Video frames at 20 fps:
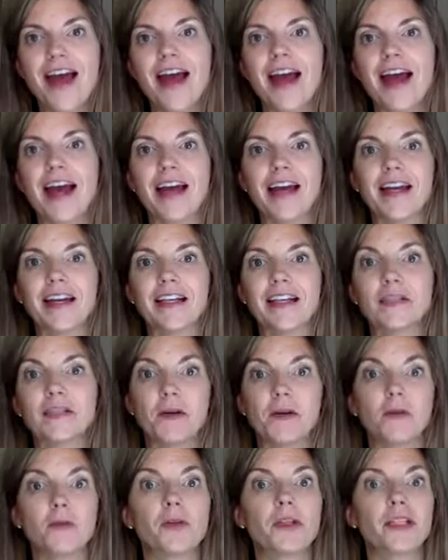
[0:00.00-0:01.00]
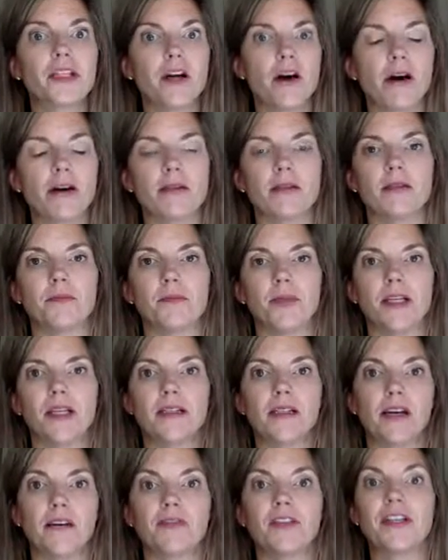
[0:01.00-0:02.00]
And it's been really awesome
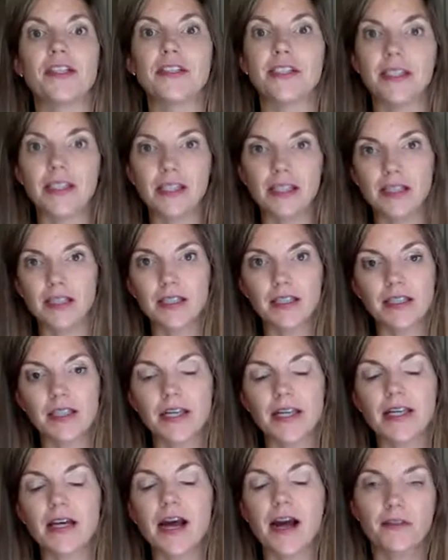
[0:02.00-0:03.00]
because I've consistently,